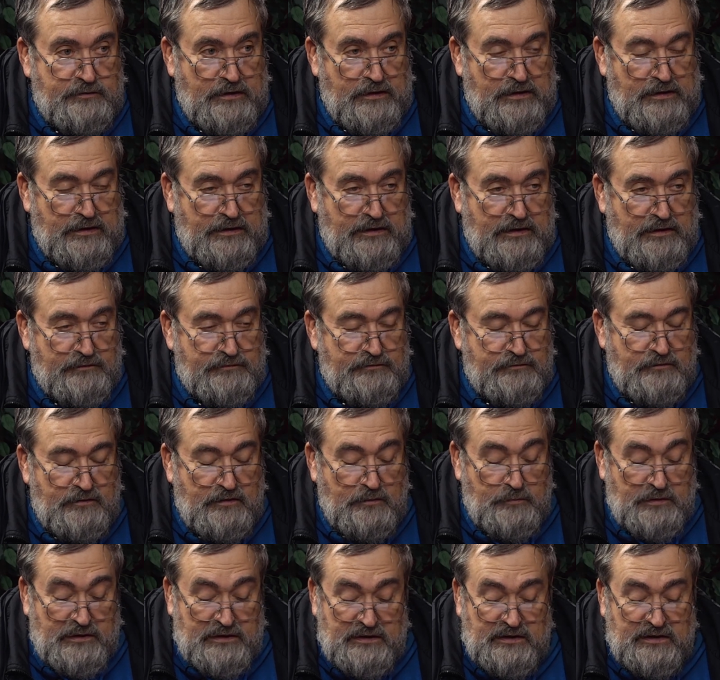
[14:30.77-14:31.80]
I guess, then
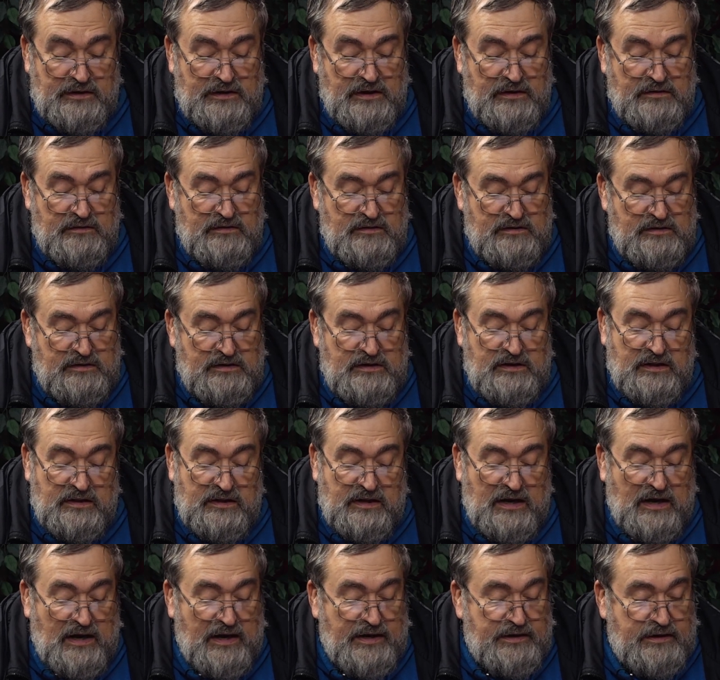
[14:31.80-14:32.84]
we can get to
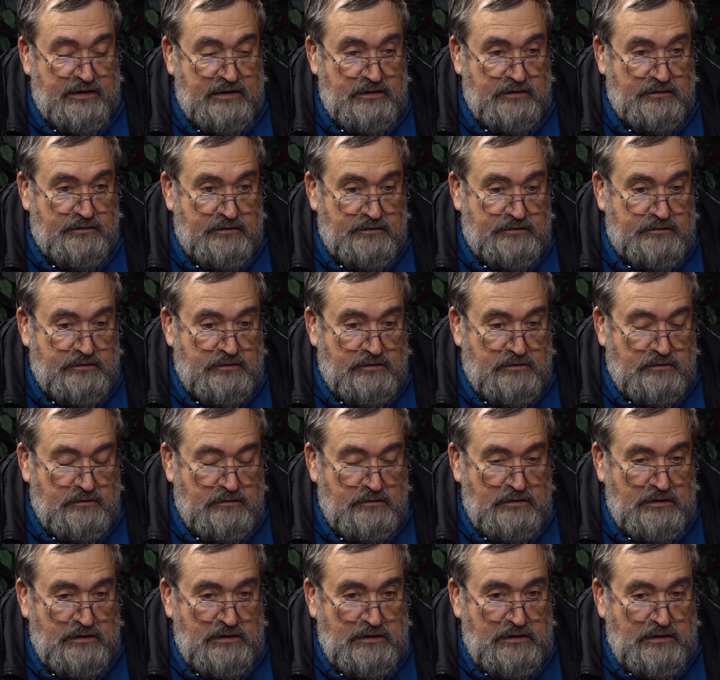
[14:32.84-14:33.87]
the idea that there
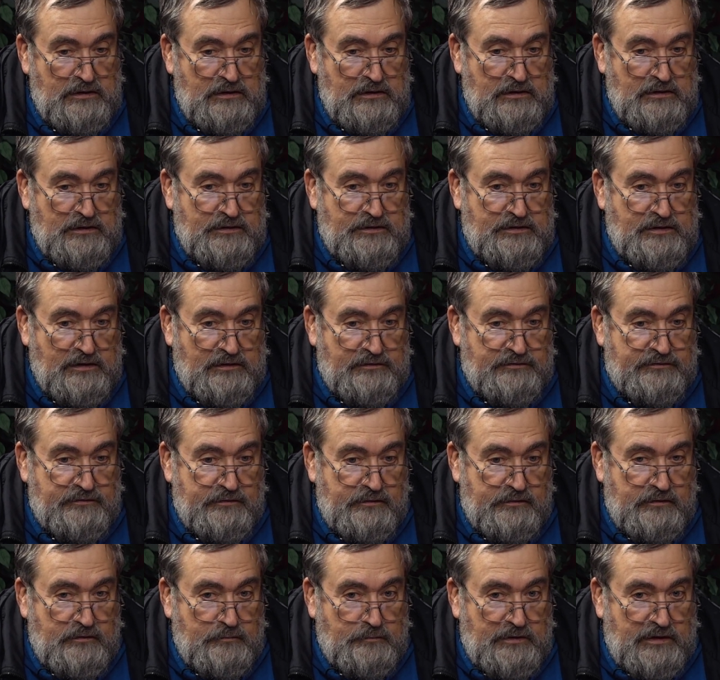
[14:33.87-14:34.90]
does
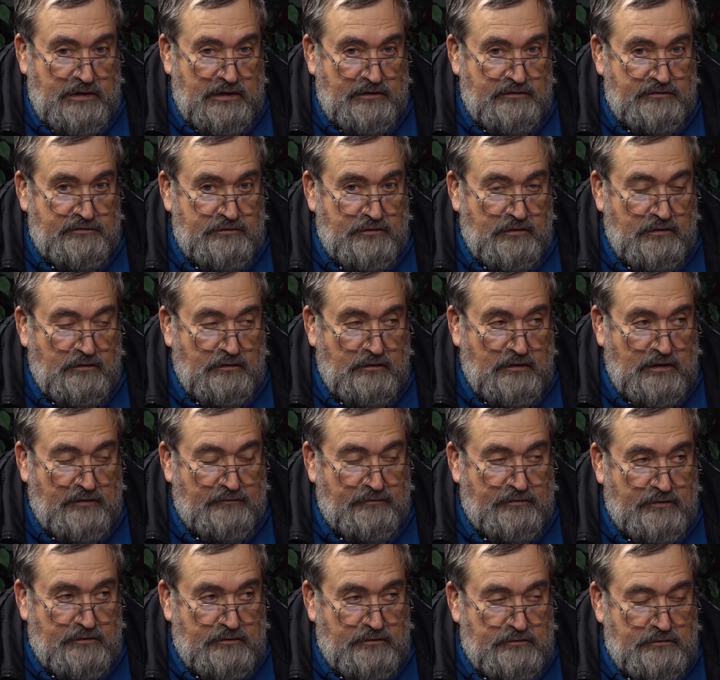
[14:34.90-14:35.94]
seem to be a certain
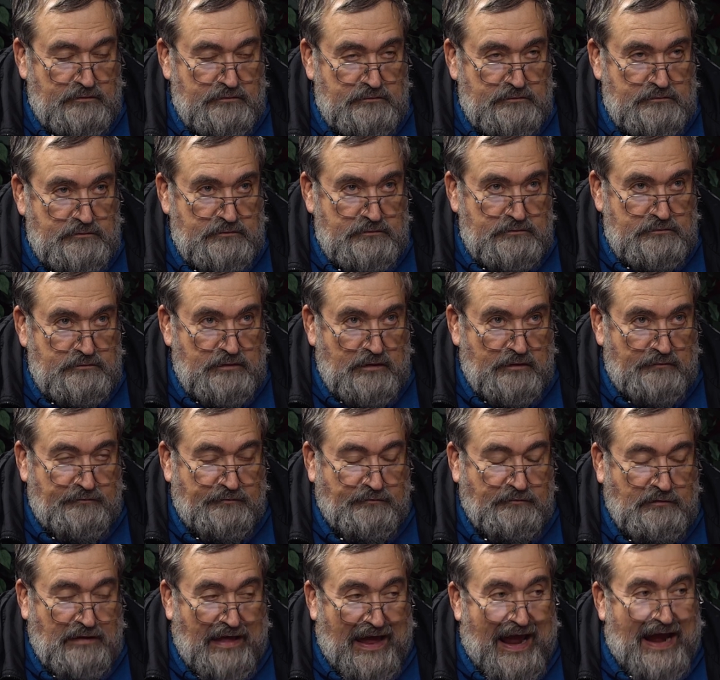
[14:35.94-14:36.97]
level of
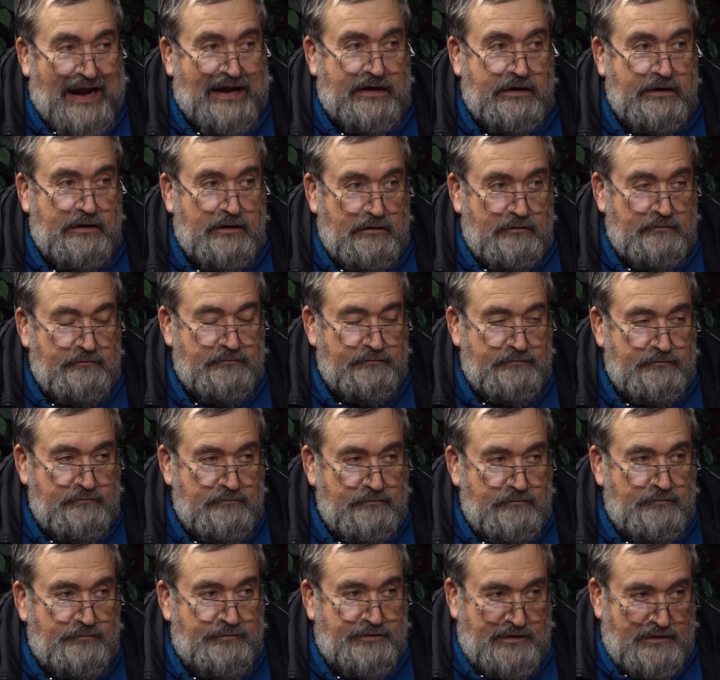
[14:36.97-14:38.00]
lack of
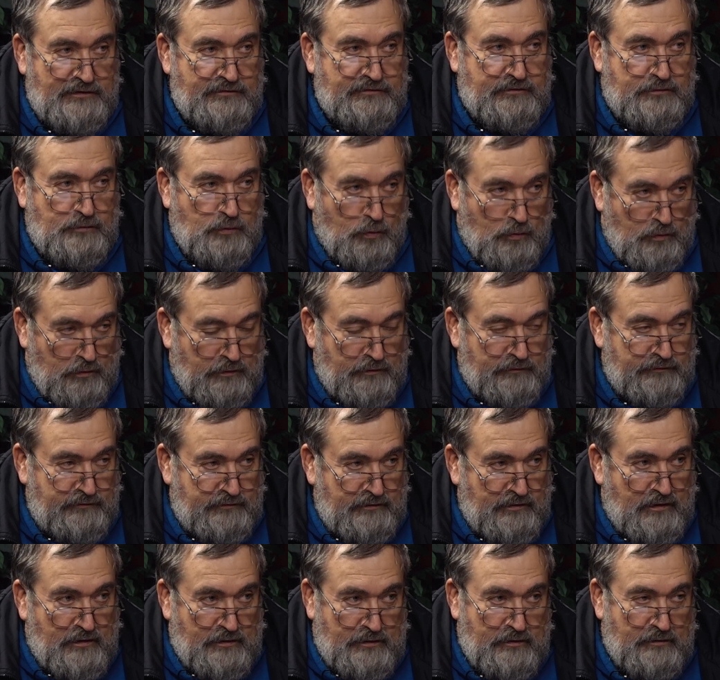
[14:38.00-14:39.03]
discourse
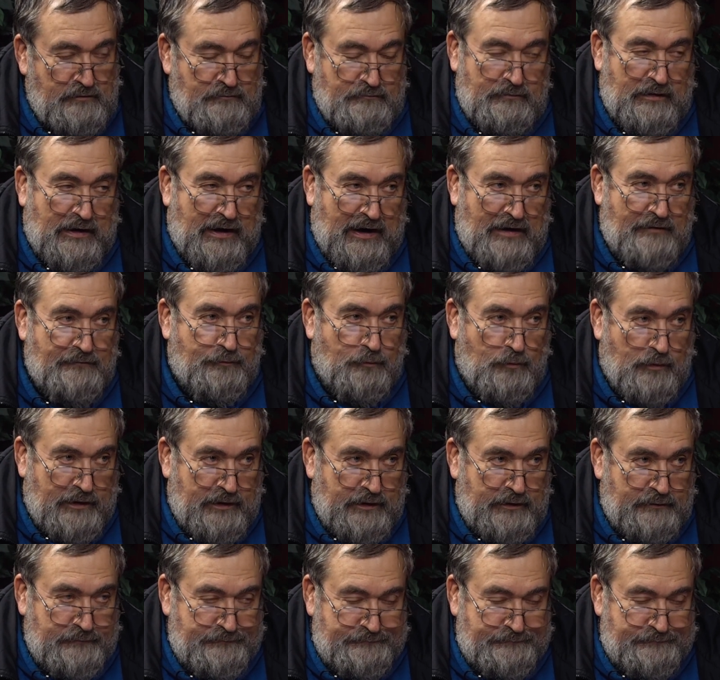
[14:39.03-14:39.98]
on a halfway